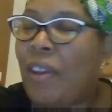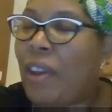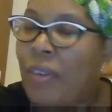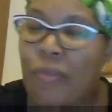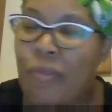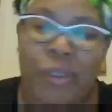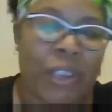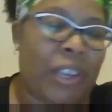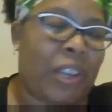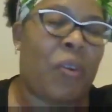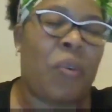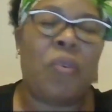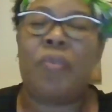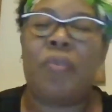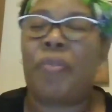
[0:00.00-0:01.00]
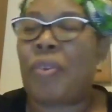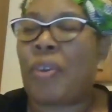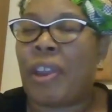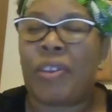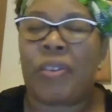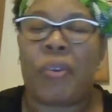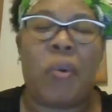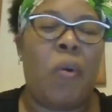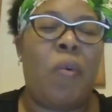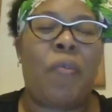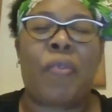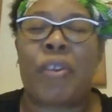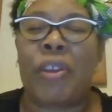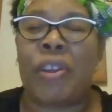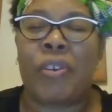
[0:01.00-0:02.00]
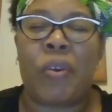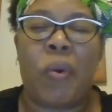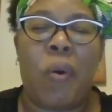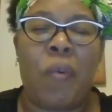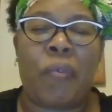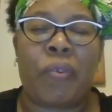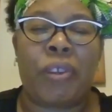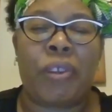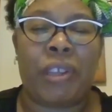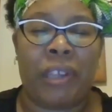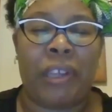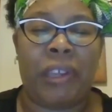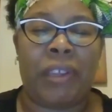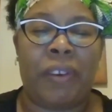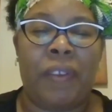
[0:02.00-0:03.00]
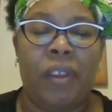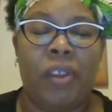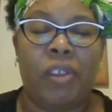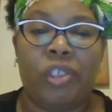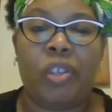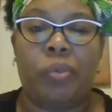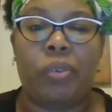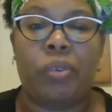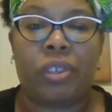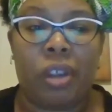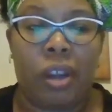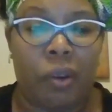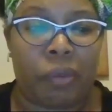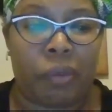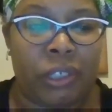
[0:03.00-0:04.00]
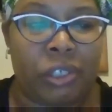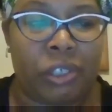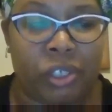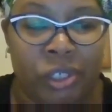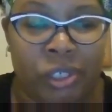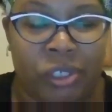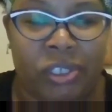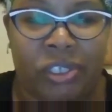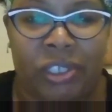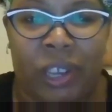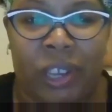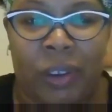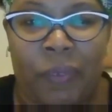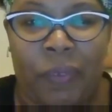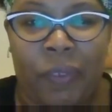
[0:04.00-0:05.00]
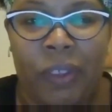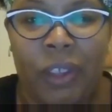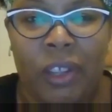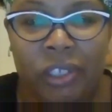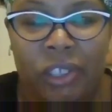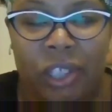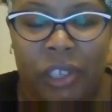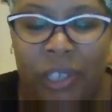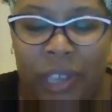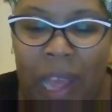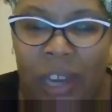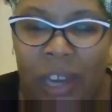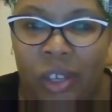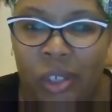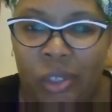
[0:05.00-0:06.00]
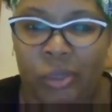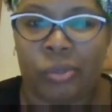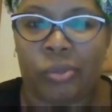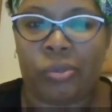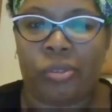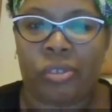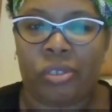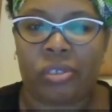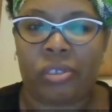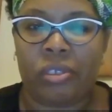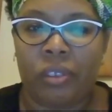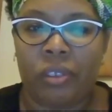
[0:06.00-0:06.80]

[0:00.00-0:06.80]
and read it over and over and over again to encourage yourself to not lose